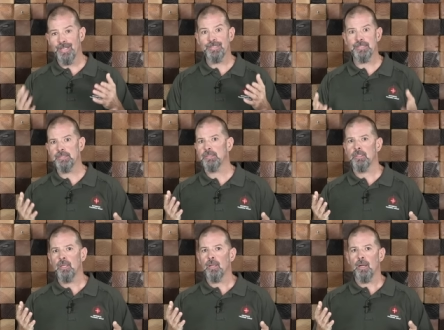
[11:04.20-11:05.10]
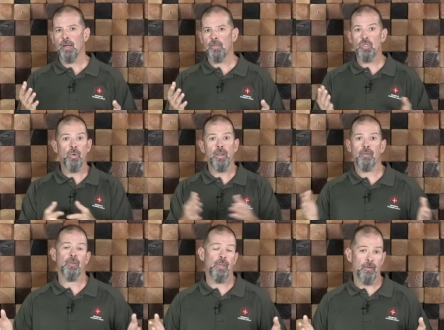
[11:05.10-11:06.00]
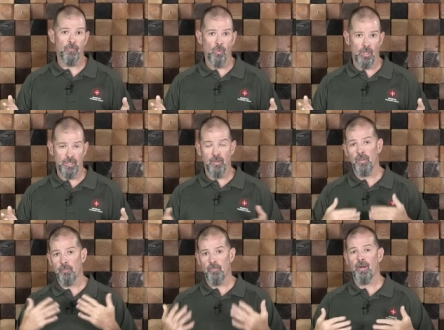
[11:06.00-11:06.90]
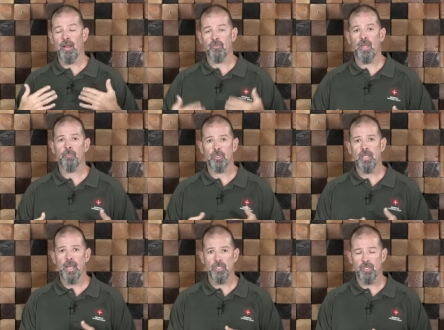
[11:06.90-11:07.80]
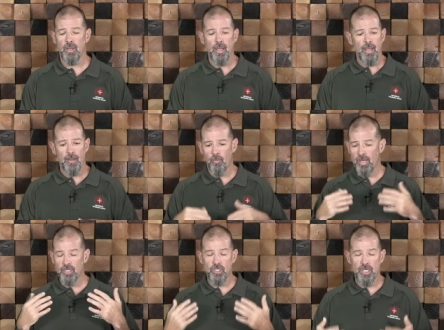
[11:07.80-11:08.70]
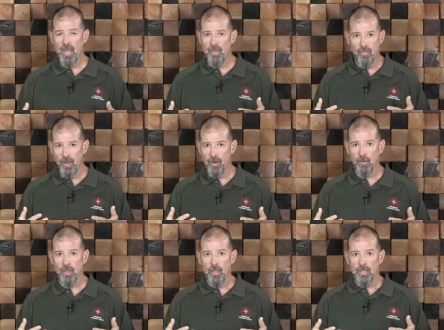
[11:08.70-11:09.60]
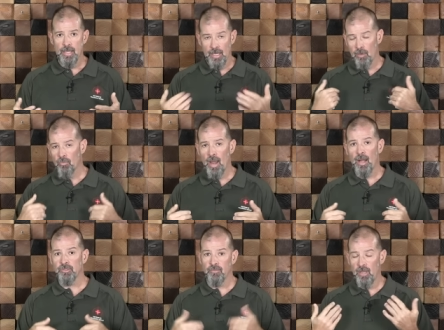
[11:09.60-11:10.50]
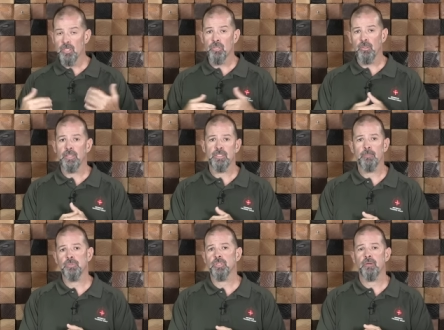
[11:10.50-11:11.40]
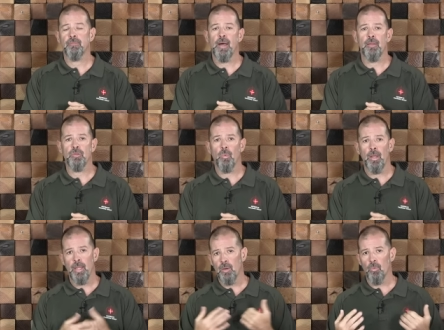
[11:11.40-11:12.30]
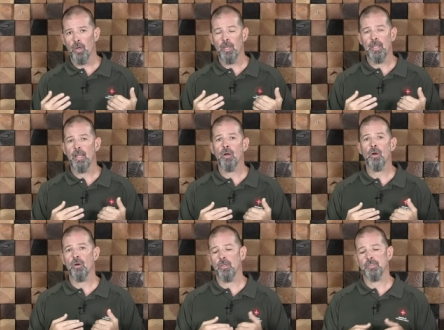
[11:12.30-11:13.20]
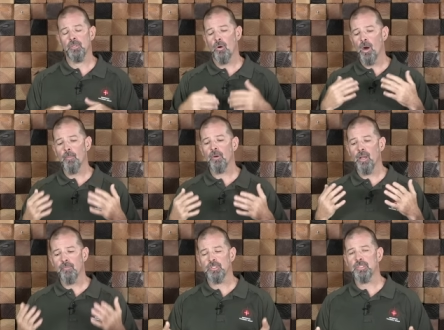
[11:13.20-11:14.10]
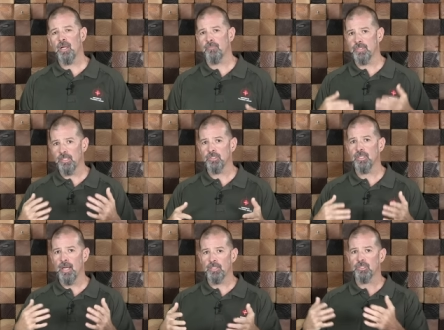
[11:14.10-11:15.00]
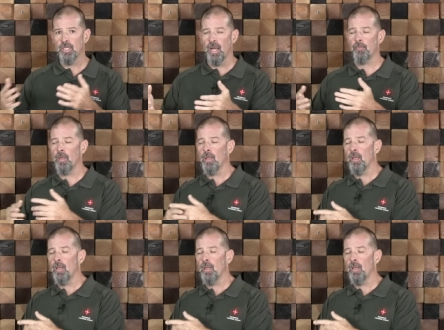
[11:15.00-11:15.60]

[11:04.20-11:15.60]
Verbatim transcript: doesn't uh, do anything for us other than provide us that protection. If we just stand there taking rounds, eventually something's going to find its way in and we're going to get hurt. So armor in and of itself does not stop